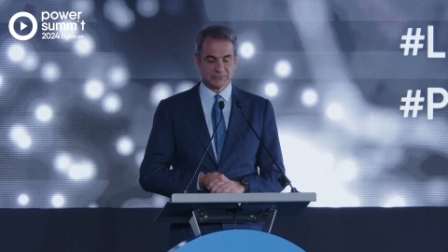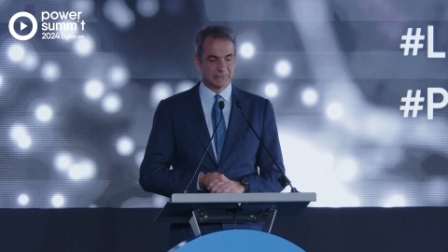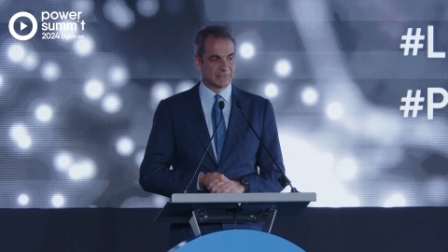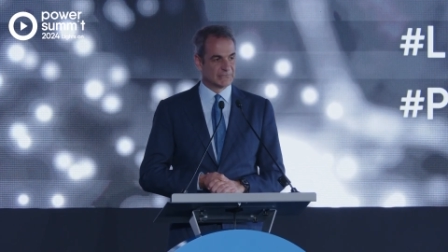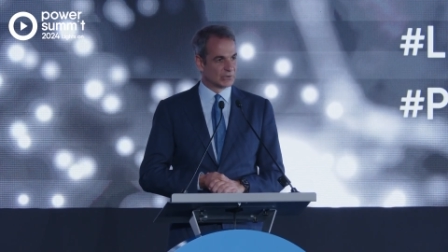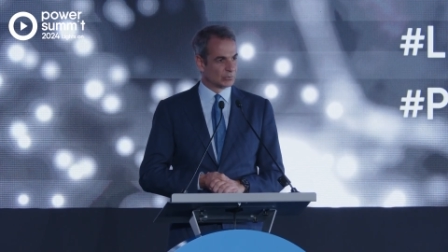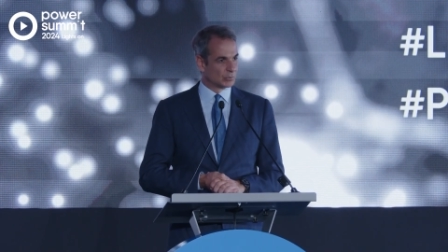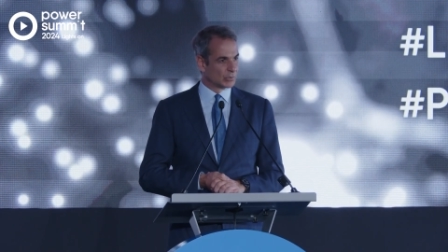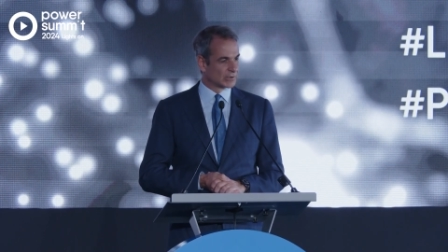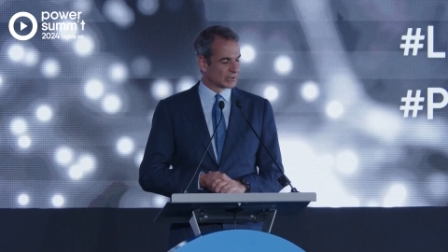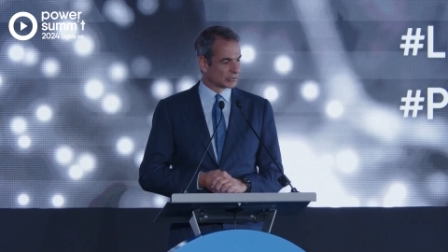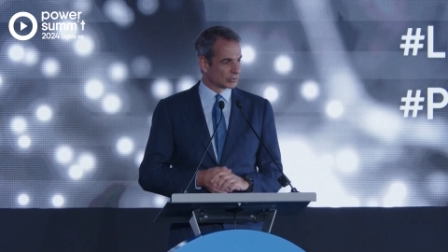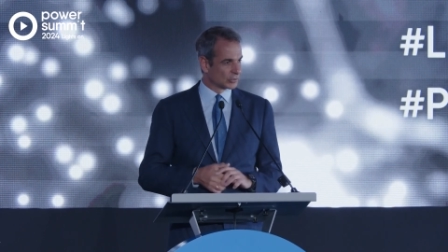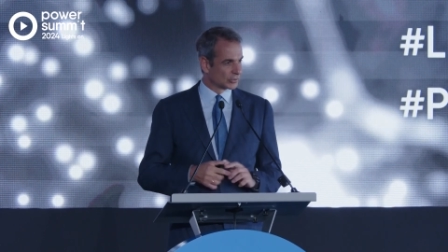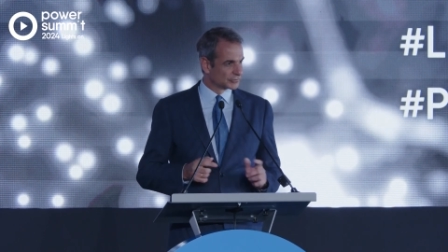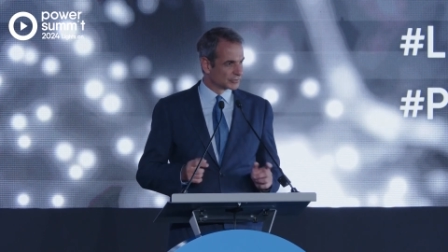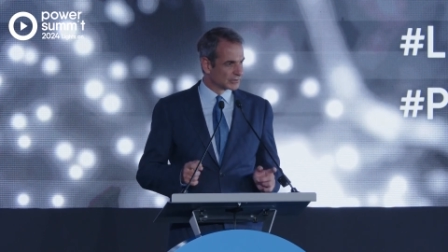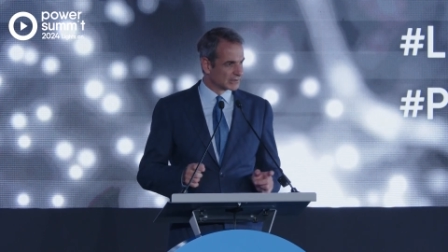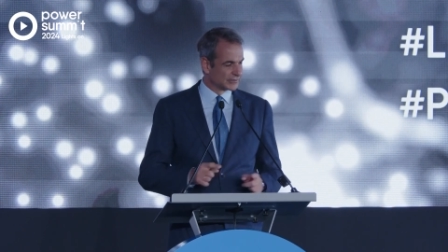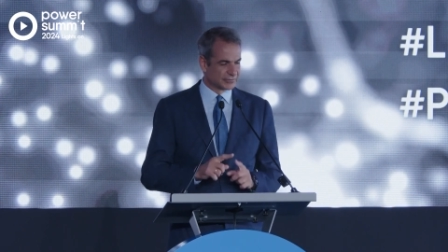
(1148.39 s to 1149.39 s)
and one that
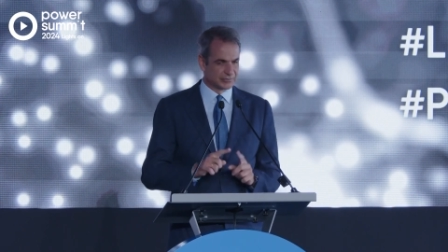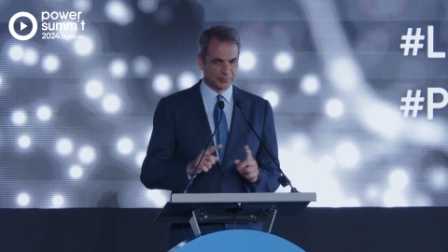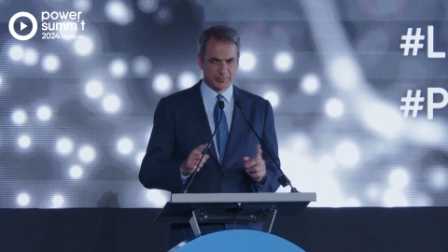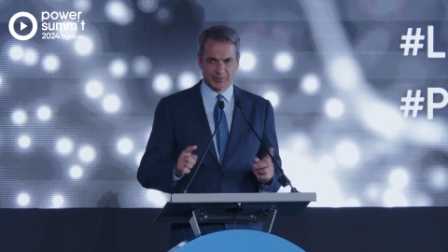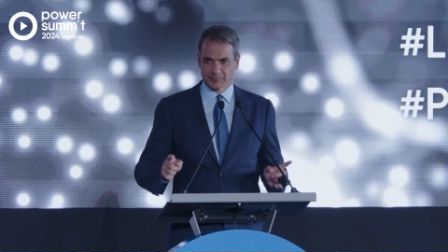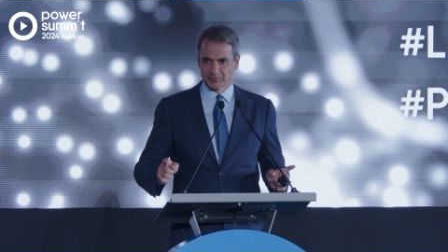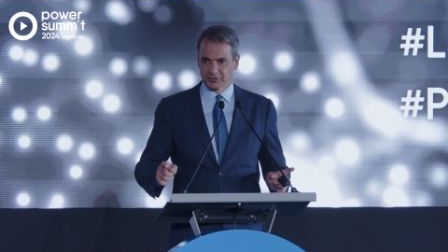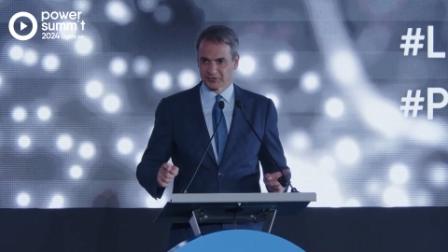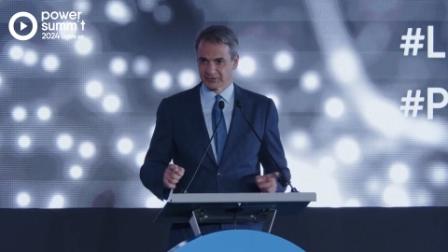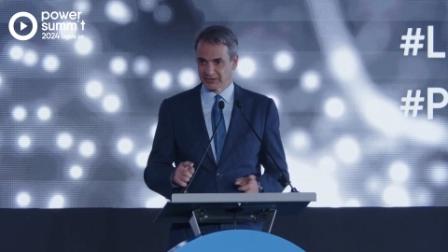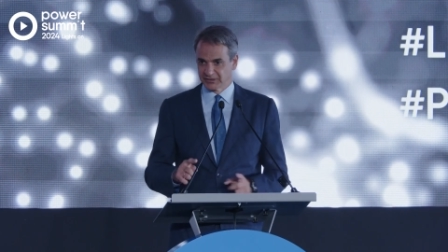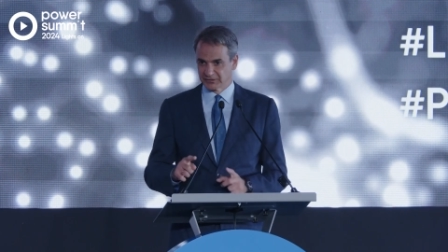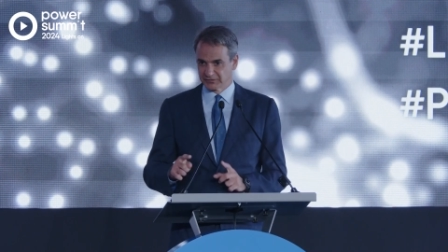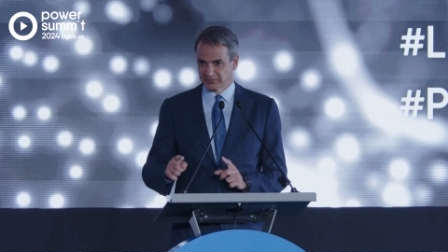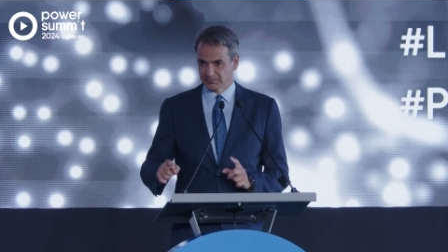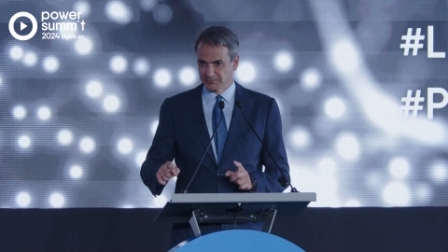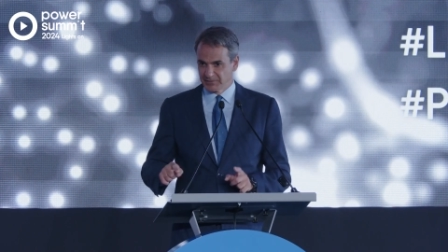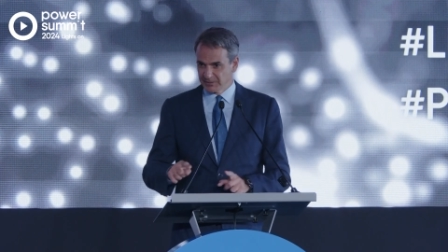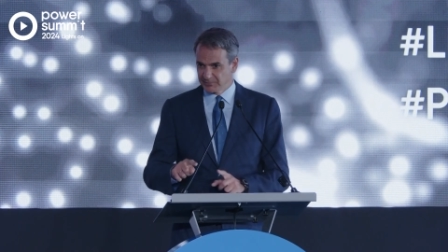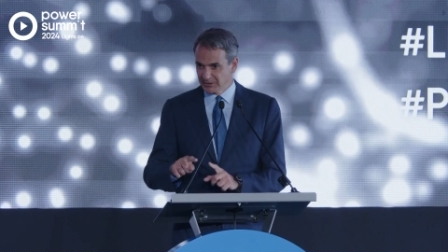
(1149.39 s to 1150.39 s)
also gives member states
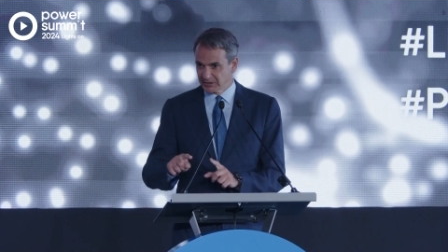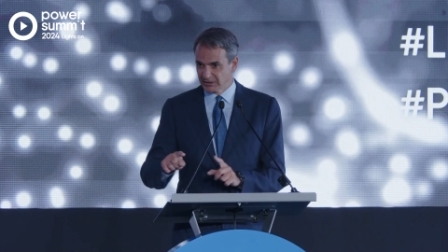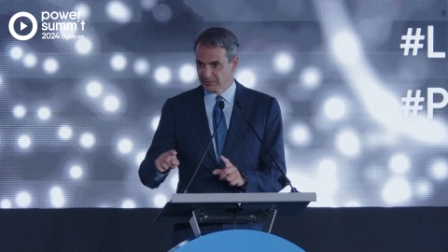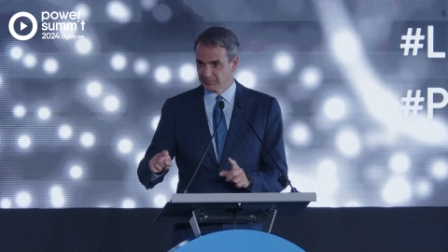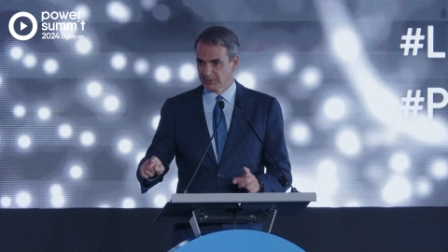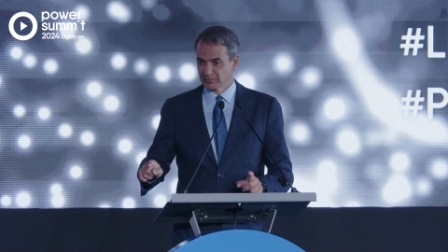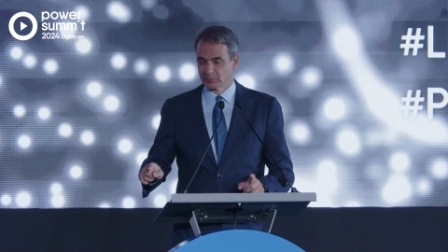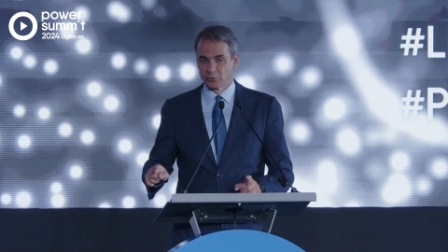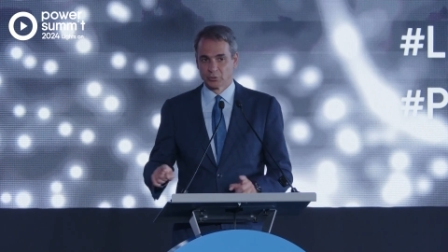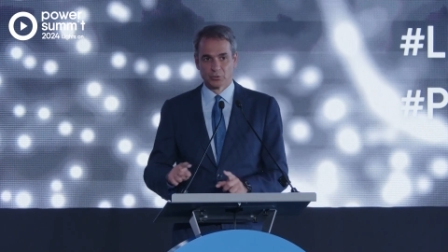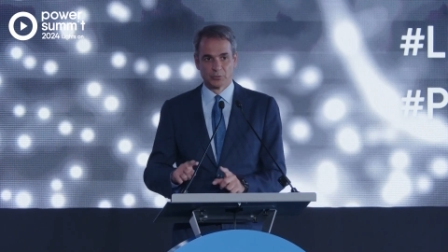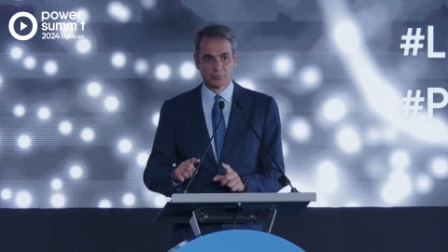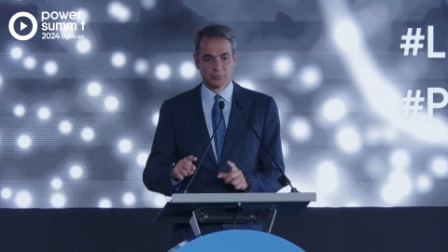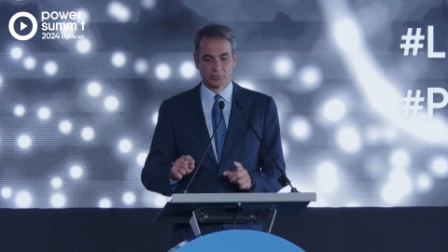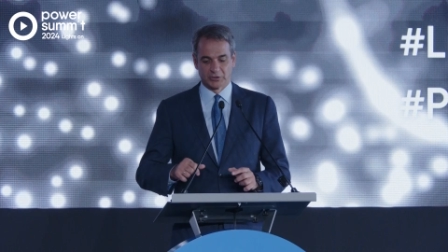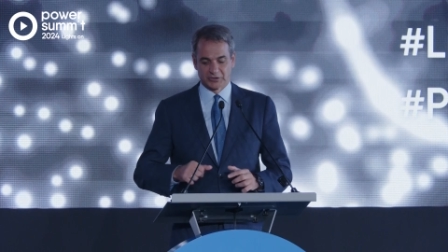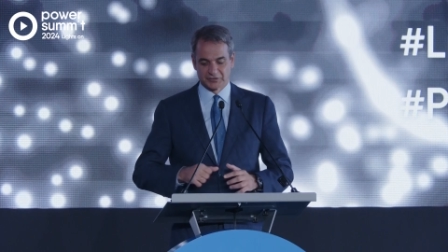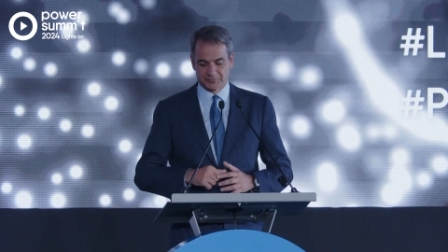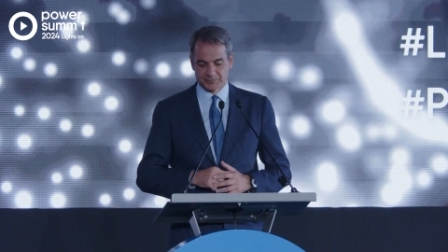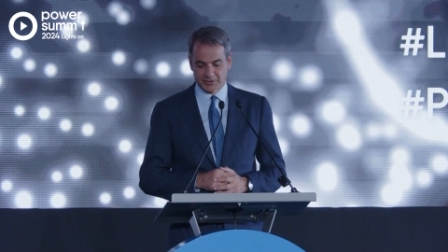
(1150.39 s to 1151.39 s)
maybe a little bit more room to
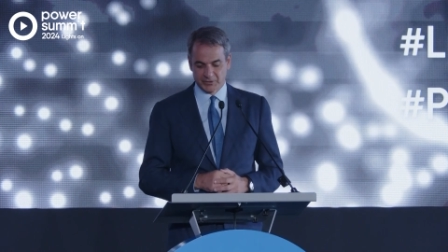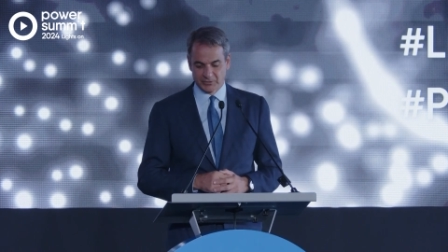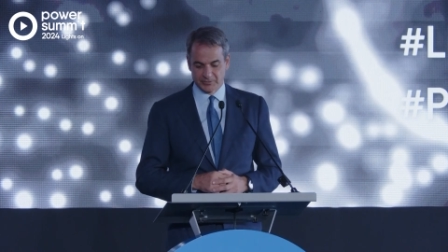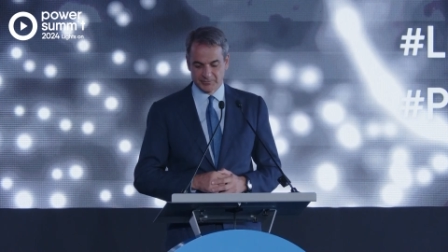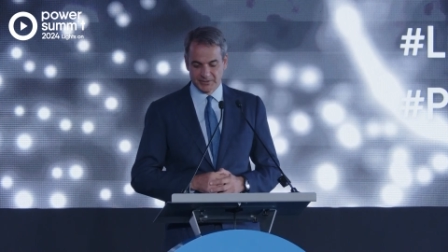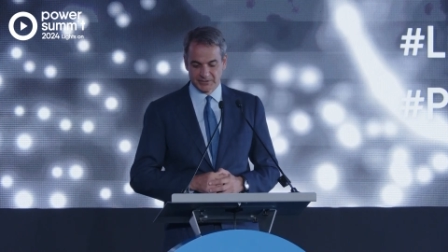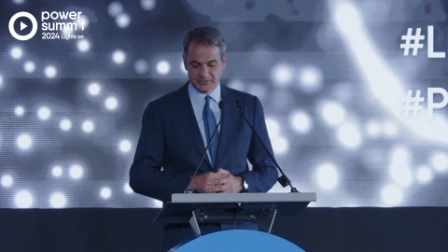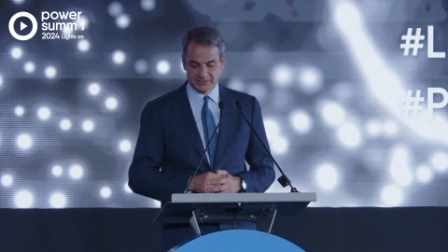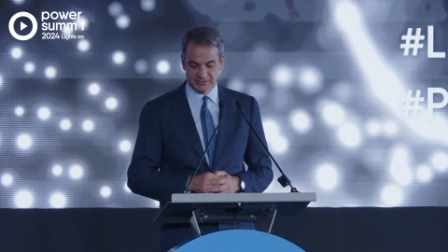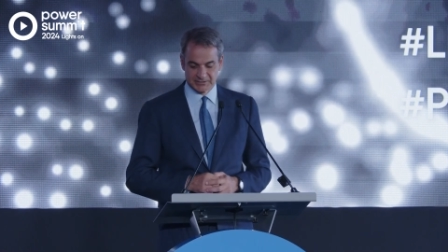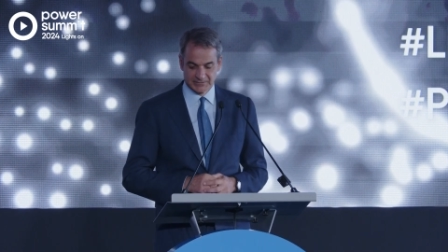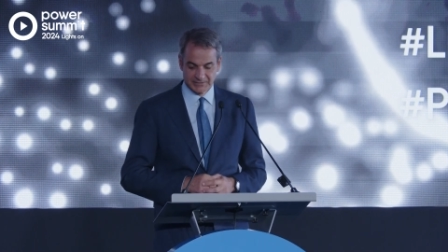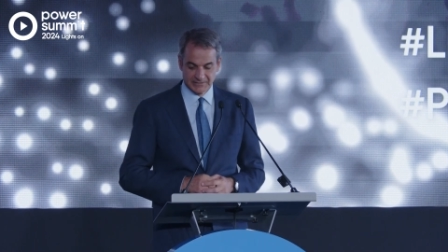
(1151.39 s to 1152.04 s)
experiment